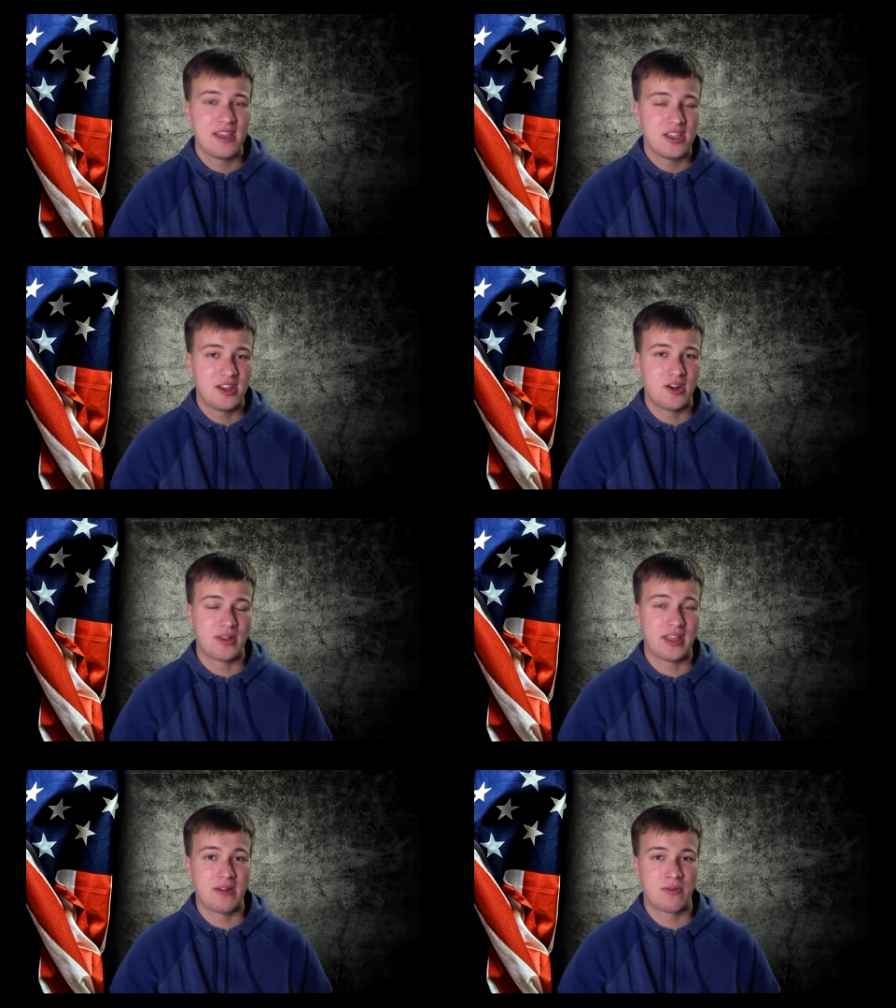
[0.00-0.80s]
you know,
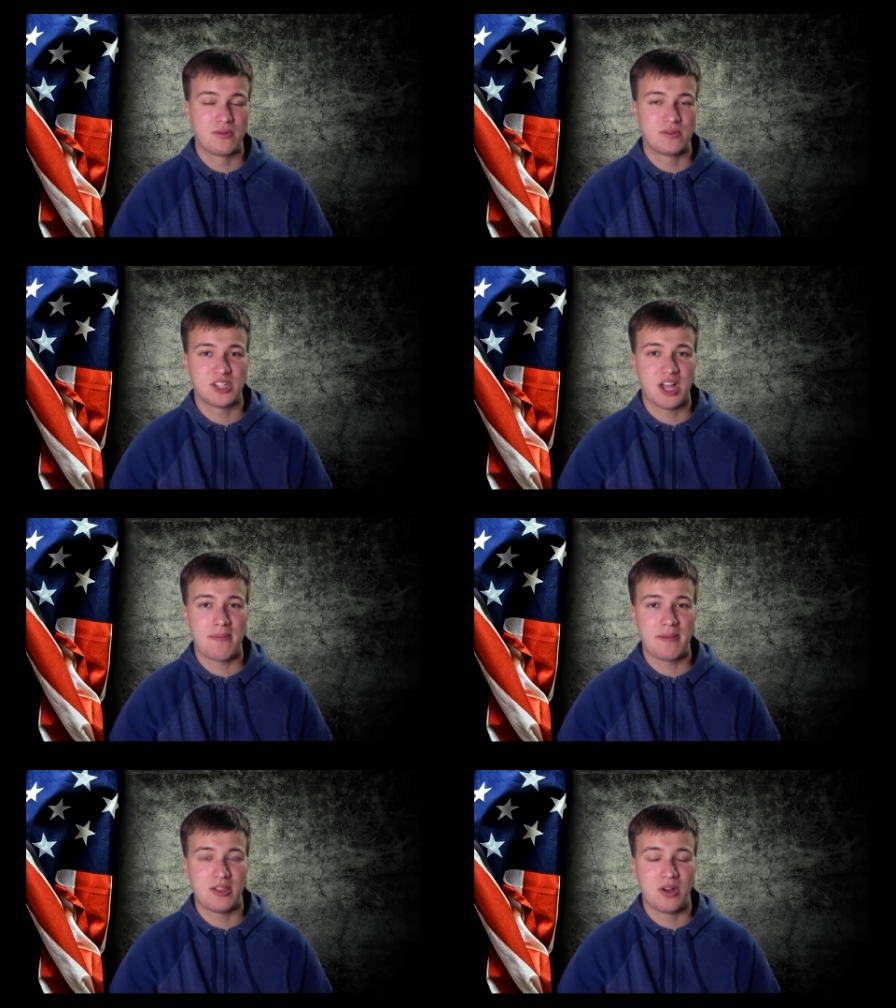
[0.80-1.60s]
getting,
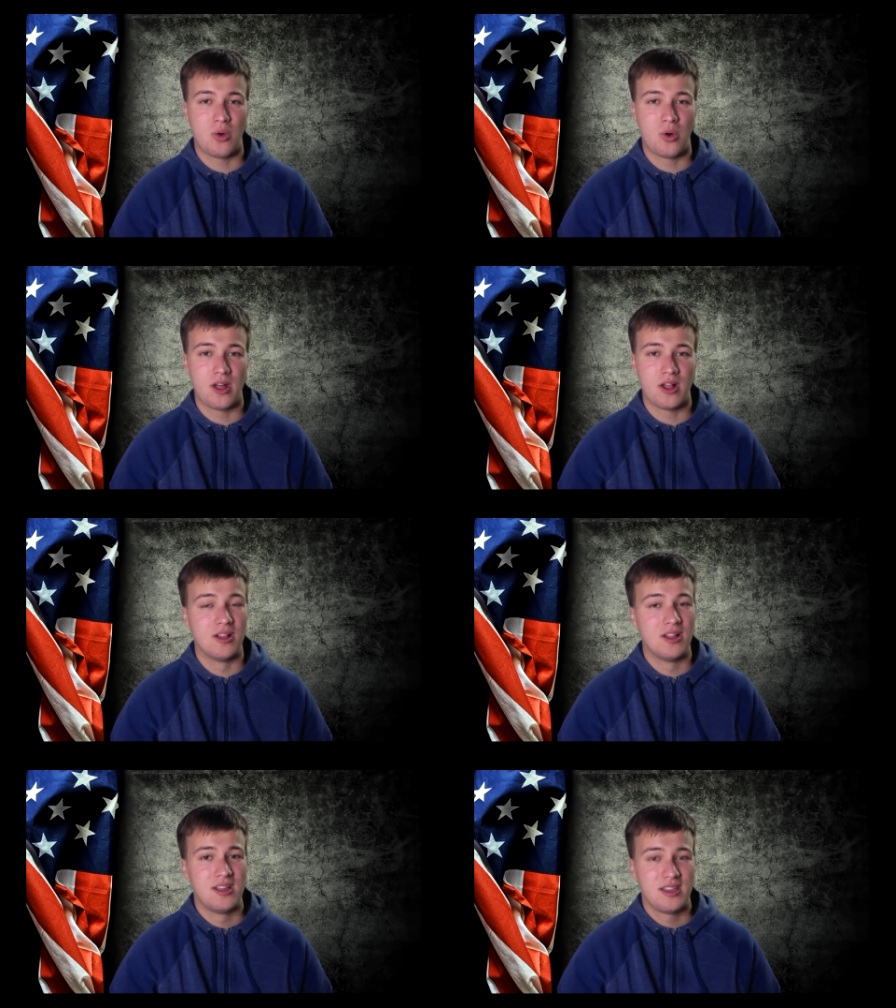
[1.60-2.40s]
stopping the
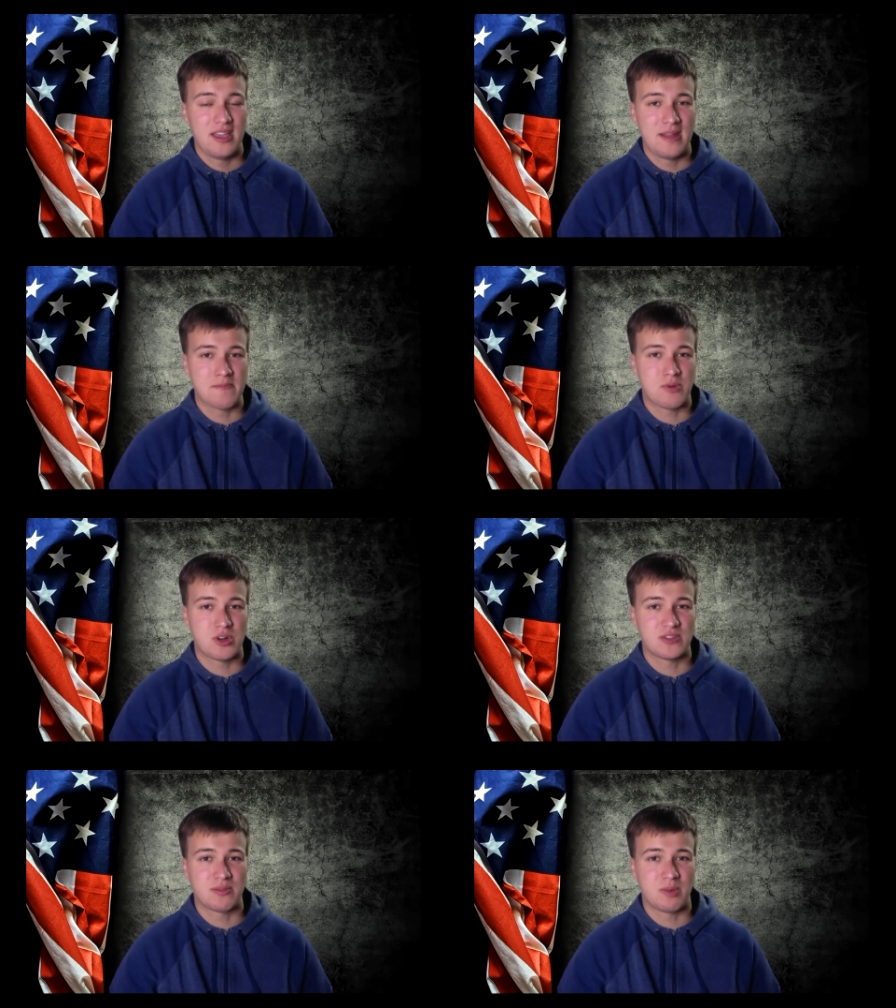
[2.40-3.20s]
oil
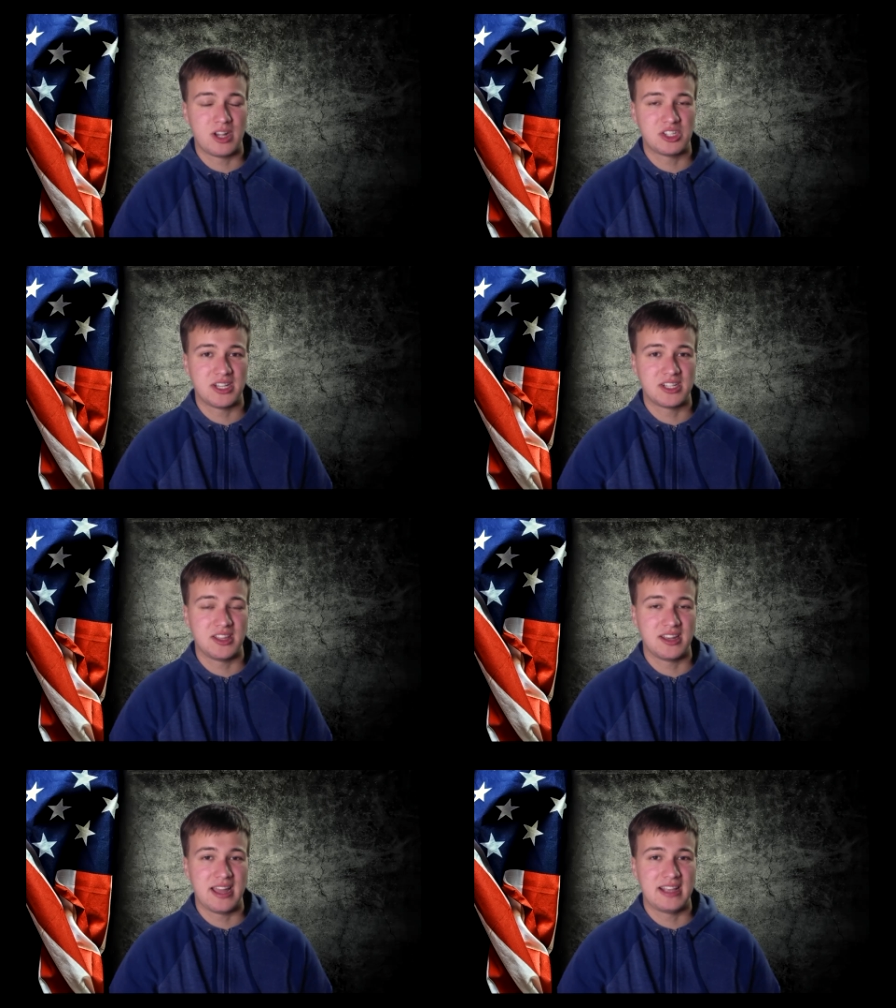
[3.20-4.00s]
imports from Russia into
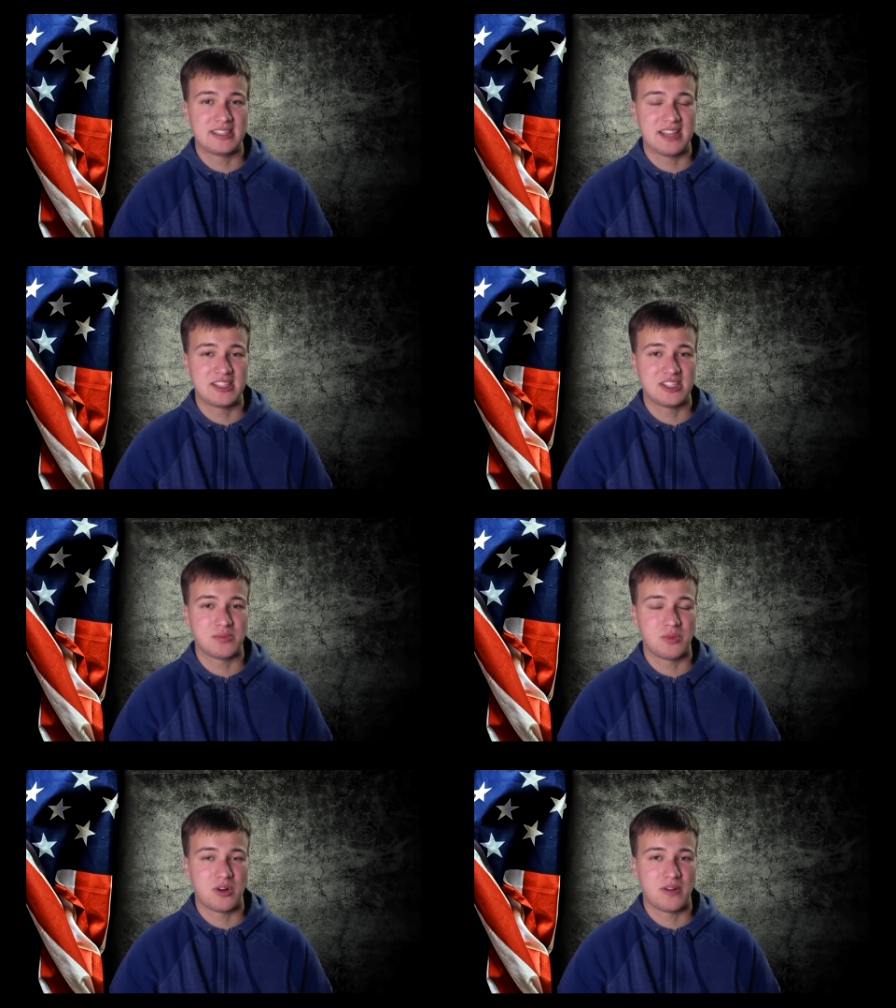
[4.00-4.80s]
the United States.
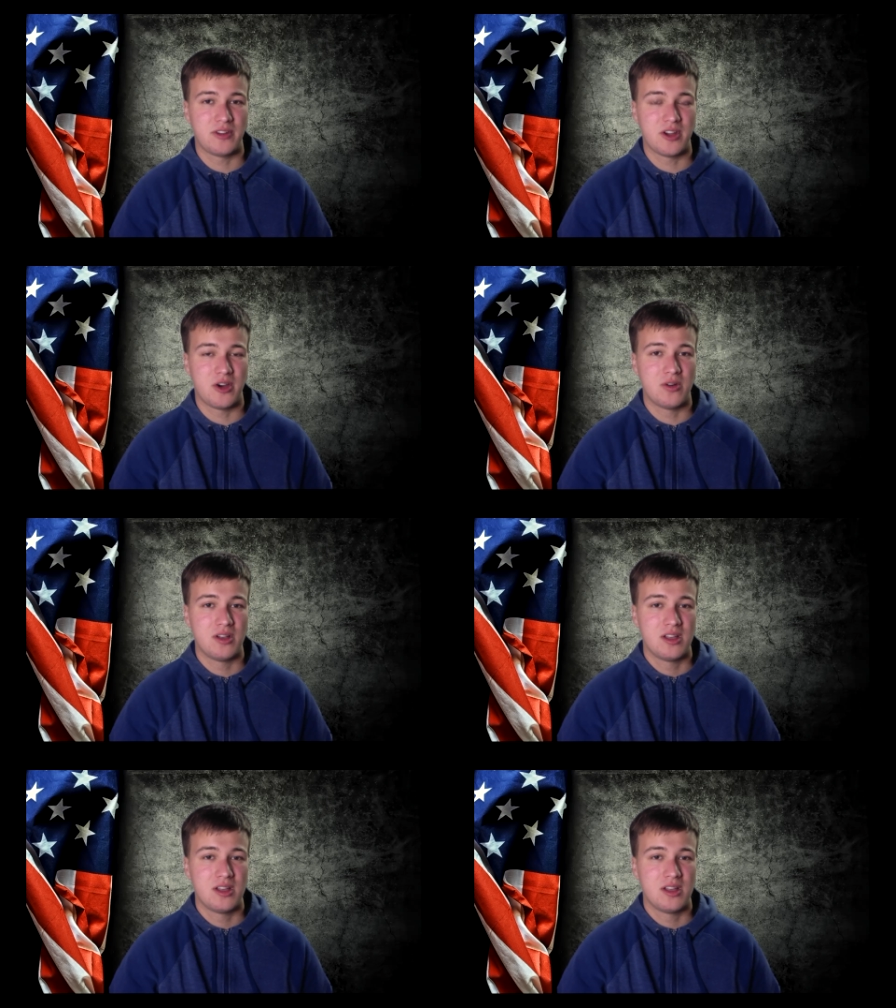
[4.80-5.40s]
It's more of, you know,